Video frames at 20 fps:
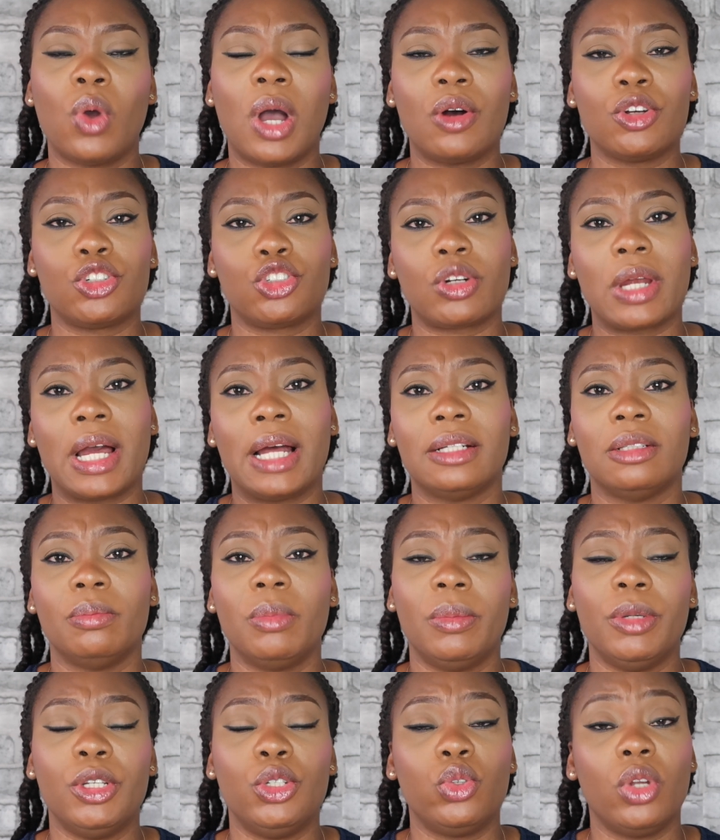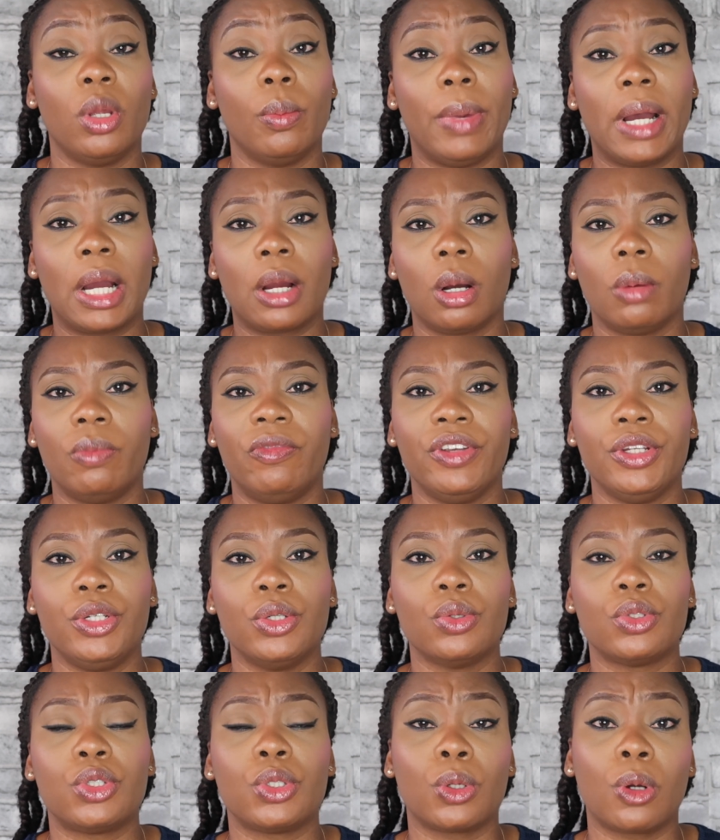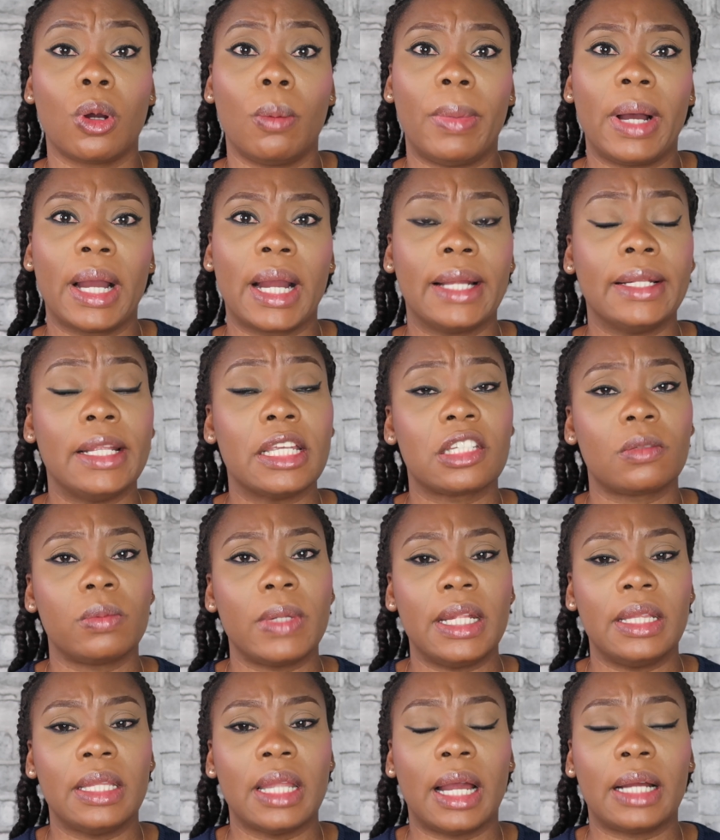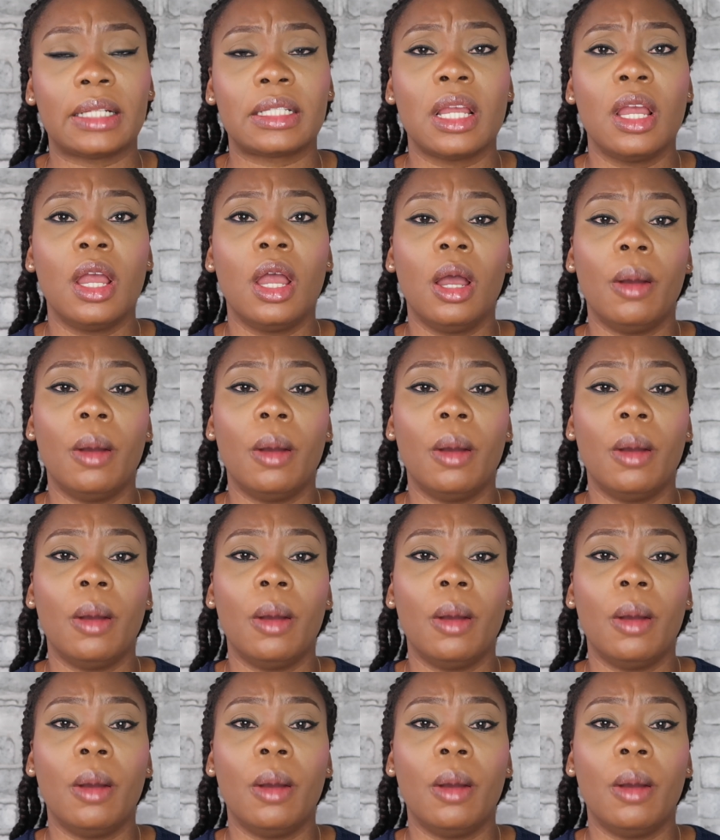I'll try and maybe do a backup video to come back and explain that.